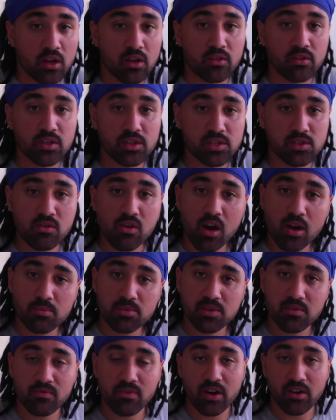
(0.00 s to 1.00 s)
The scribes
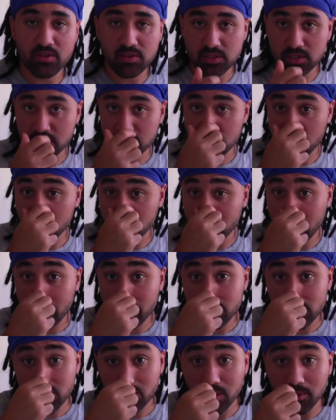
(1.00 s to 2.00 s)
and Pharisees then
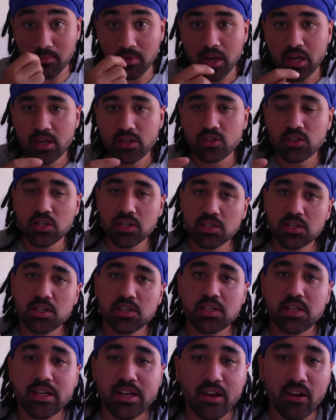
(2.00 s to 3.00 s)
came to him. Jesus
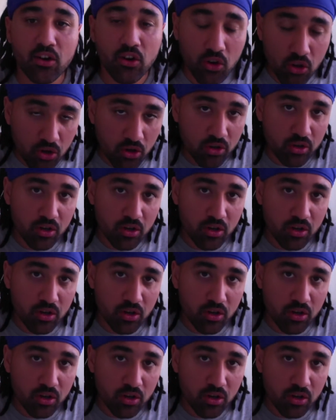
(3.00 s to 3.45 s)
didn't look